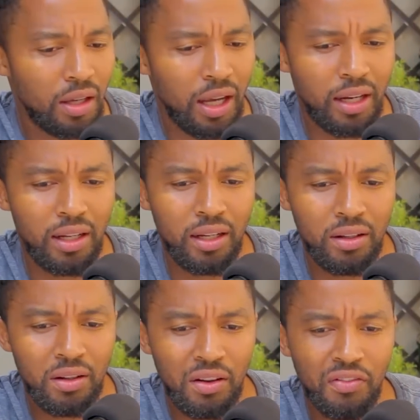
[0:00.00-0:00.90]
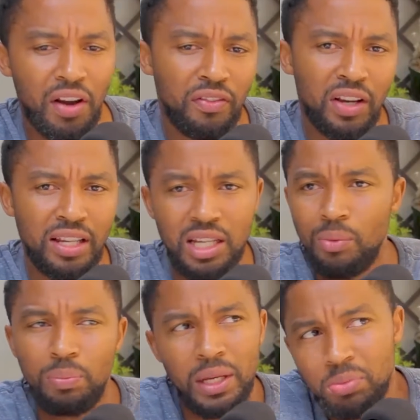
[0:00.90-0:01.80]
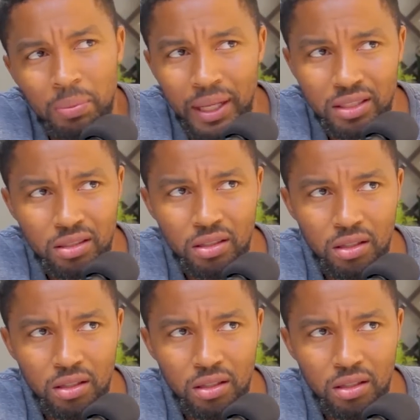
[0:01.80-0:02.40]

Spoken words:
And then 5 guys come with baseball bats.